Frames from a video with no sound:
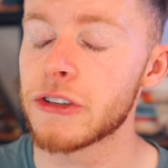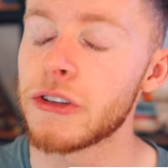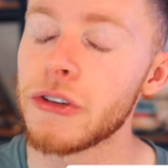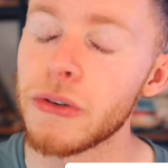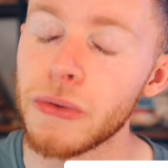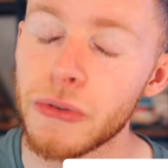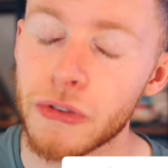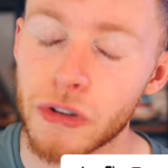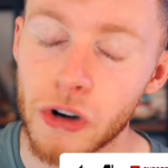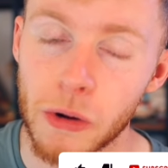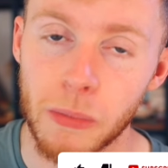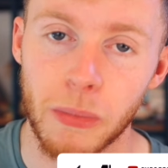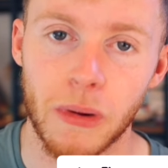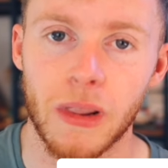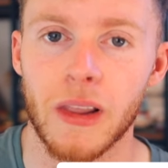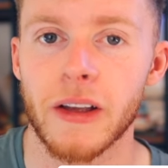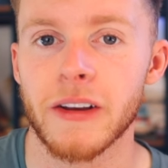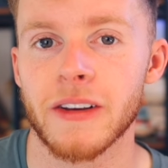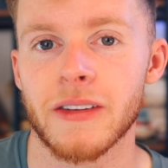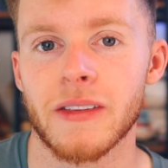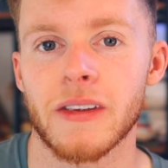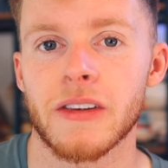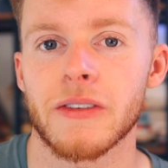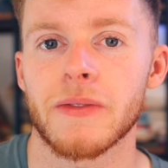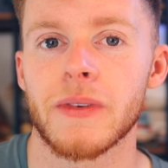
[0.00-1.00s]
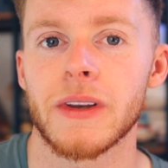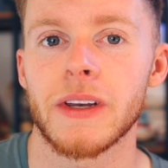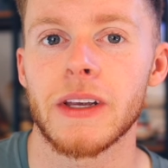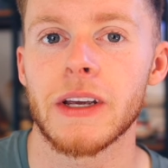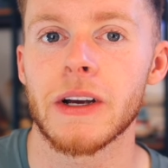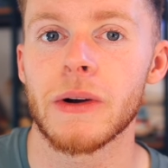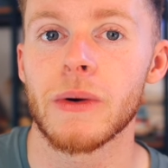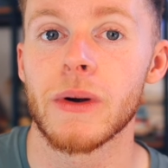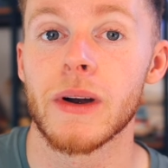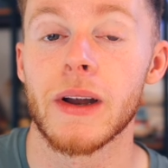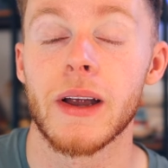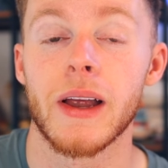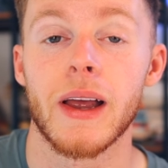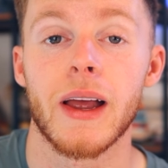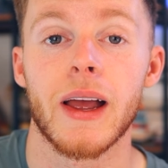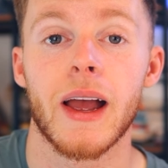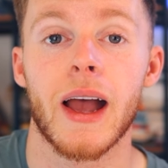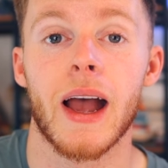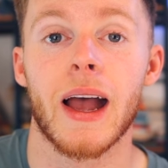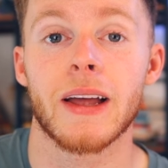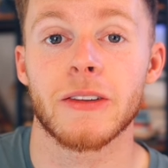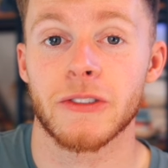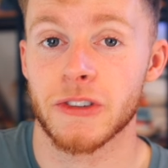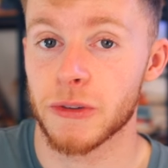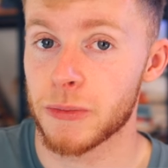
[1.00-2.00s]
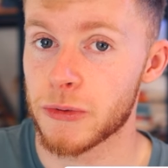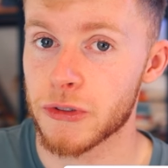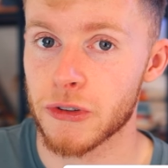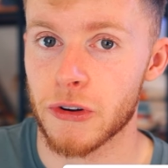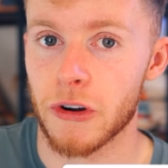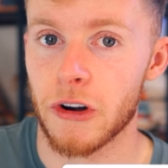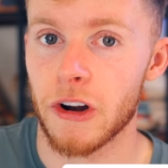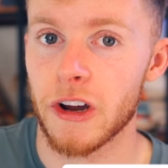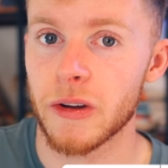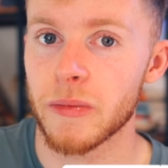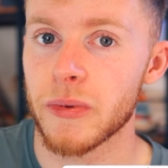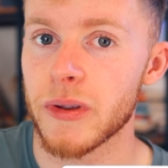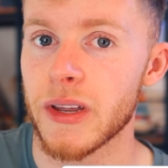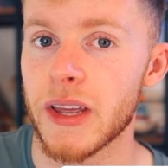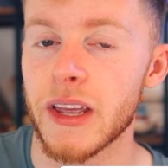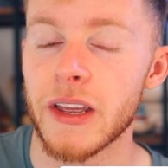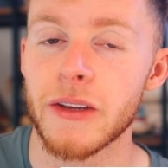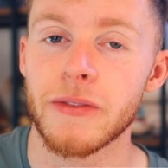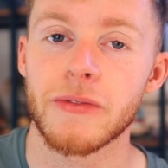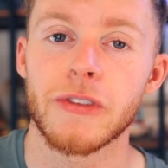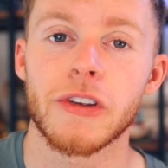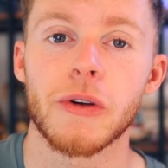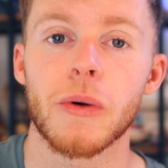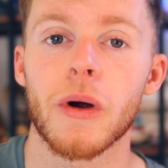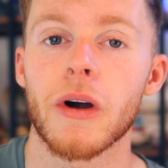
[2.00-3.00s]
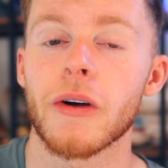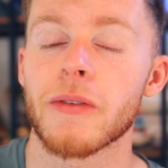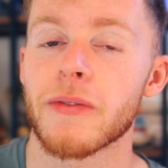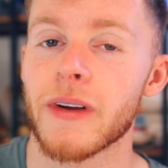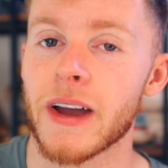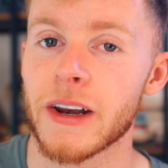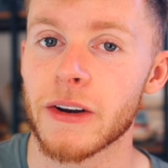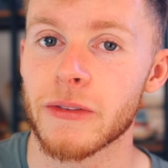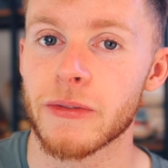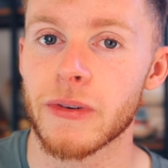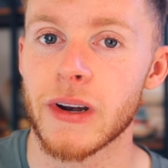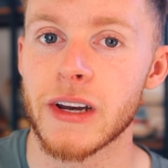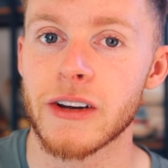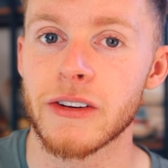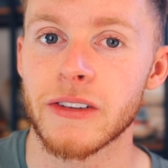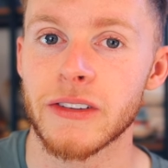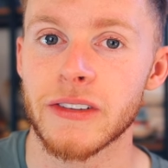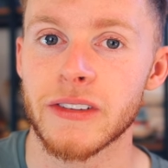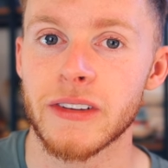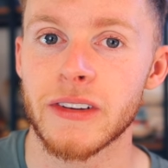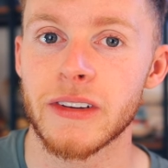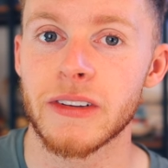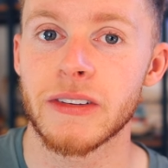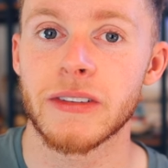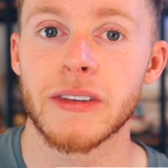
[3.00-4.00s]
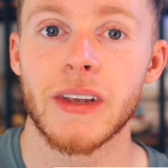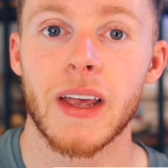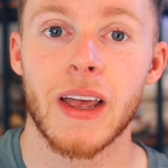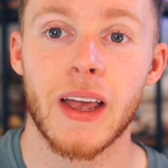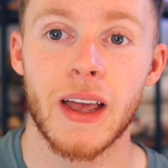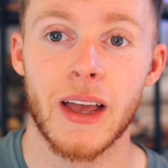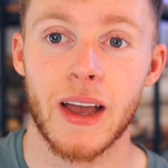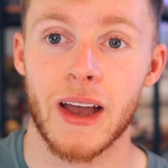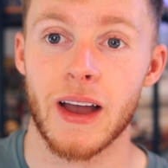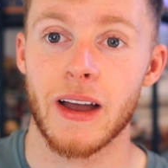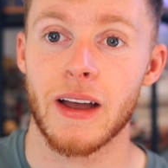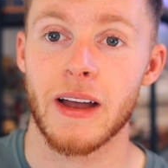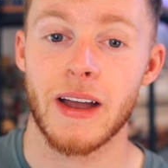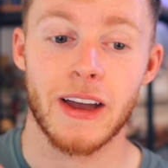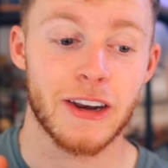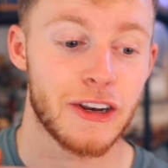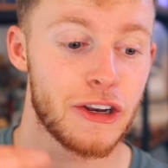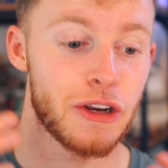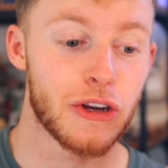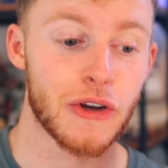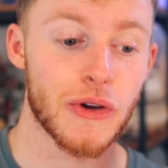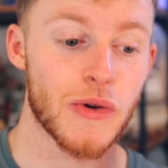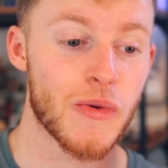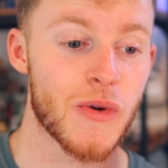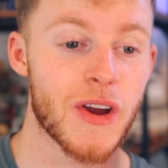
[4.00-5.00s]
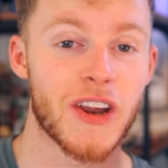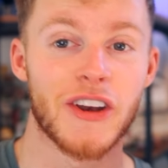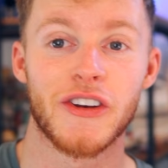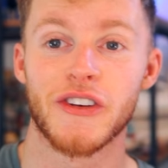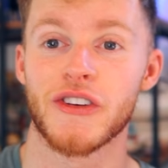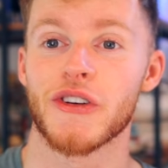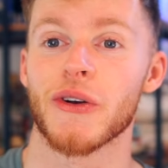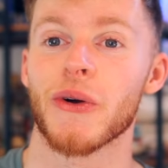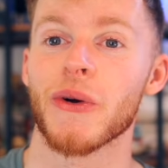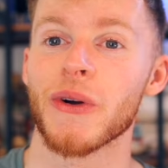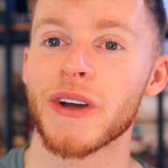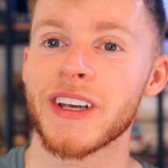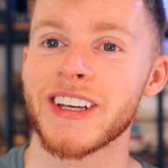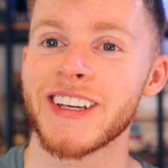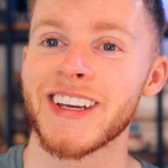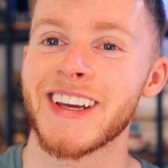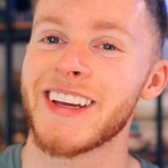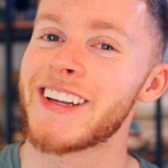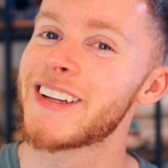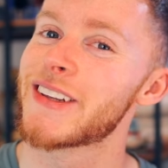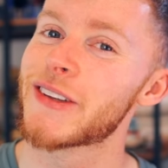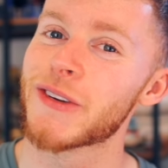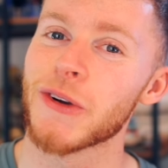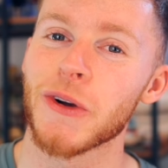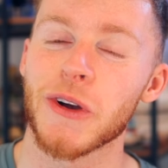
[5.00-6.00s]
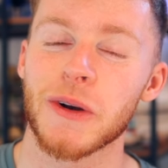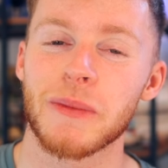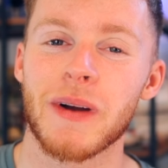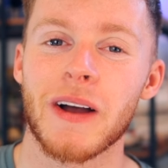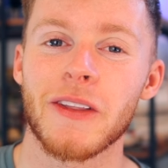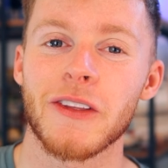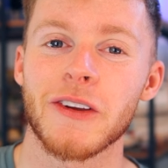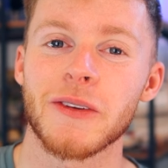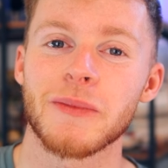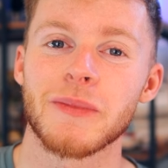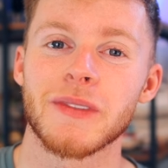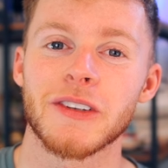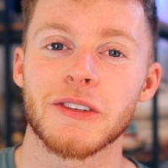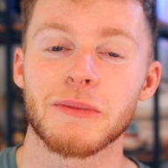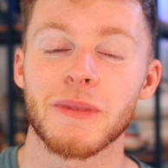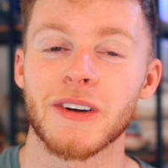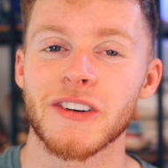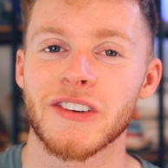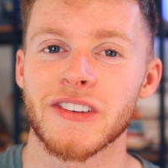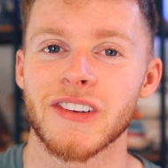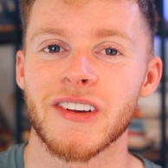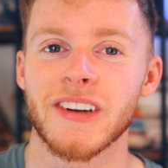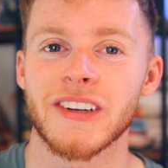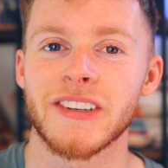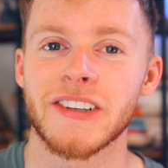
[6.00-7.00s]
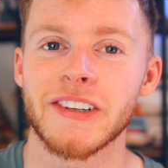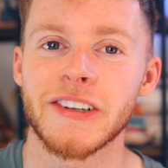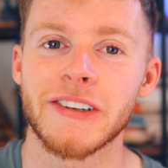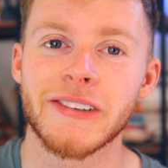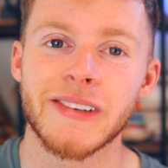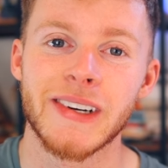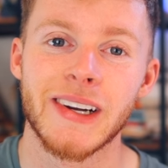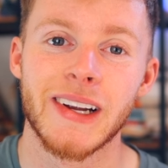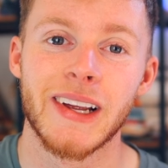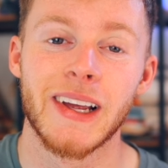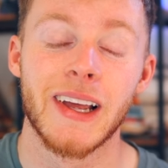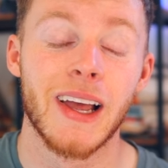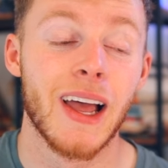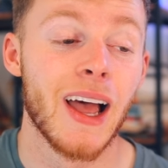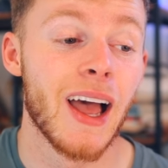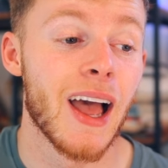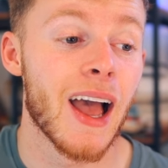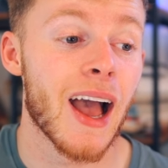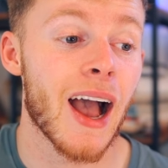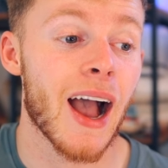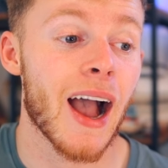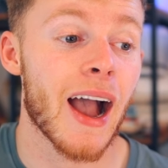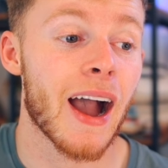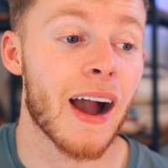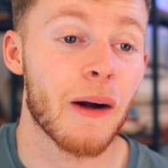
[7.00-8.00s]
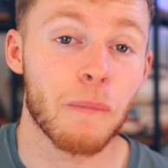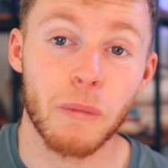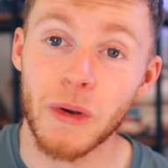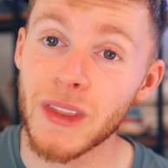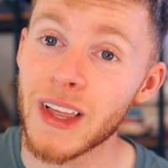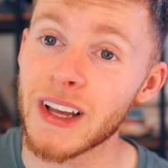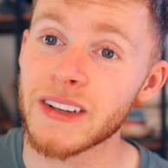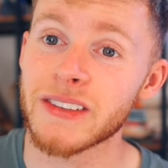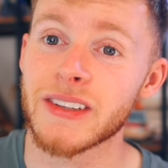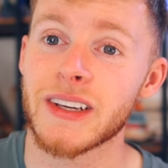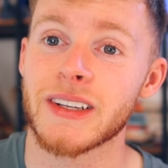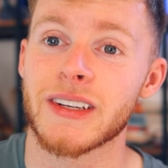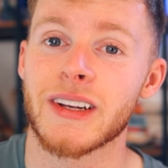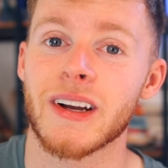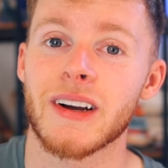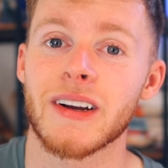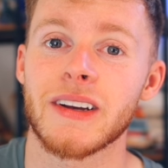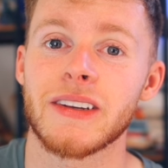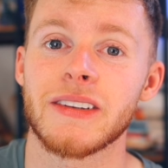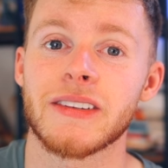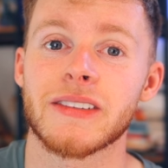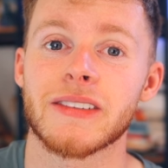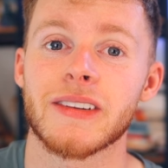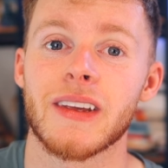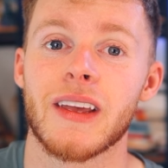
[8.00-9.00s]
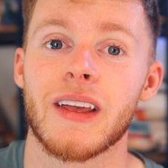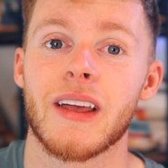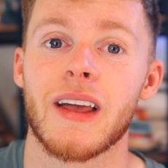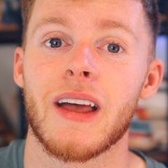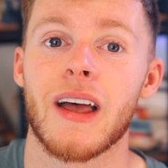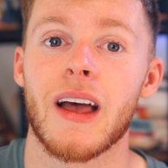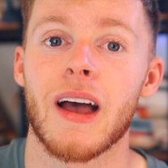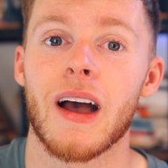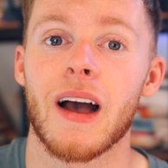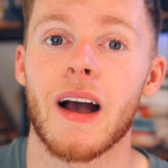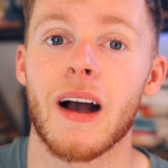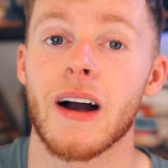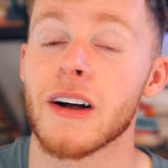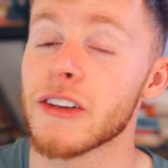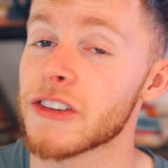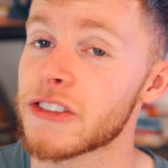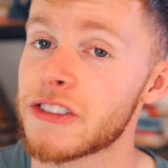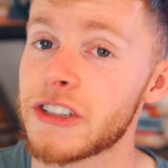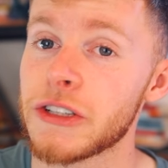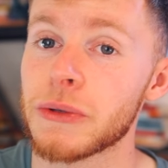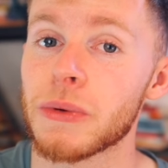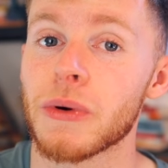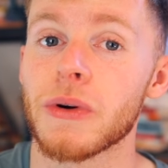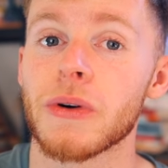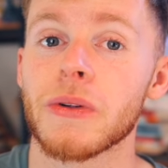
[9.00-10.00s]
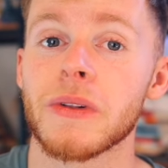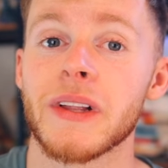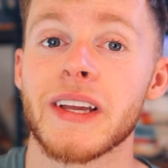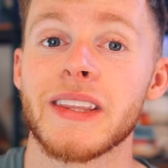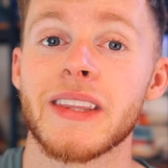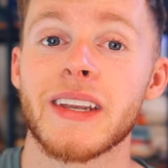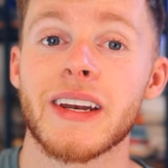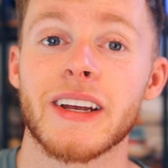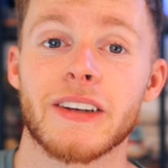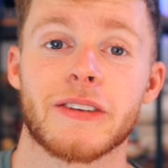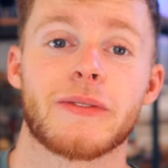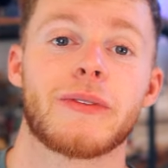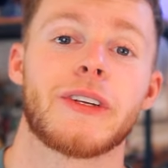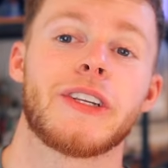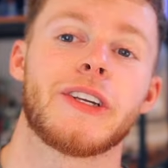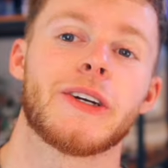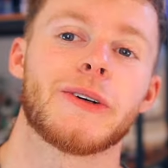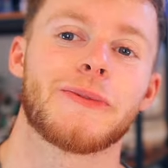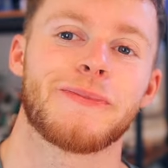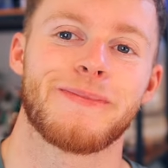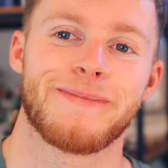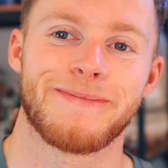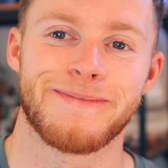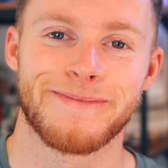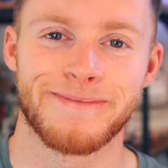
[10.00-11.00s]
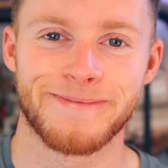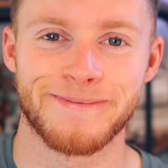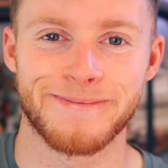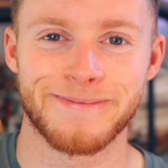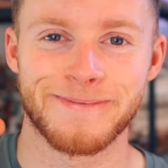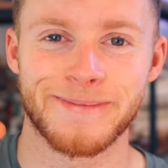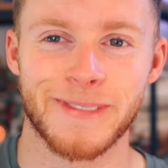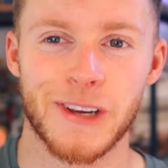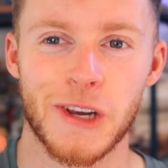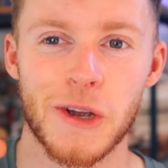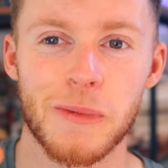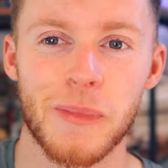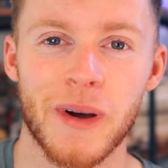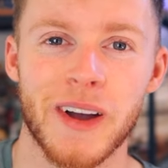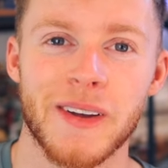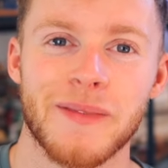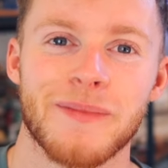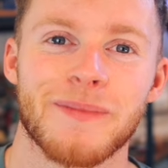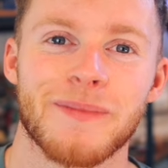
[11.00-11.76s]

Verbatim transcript: to drop a like on this video and subscribe if you are a fan of fragrances and you enjoy talking about them as much as I do. With that said, guys, I'll see you all in the next video. Goodbye.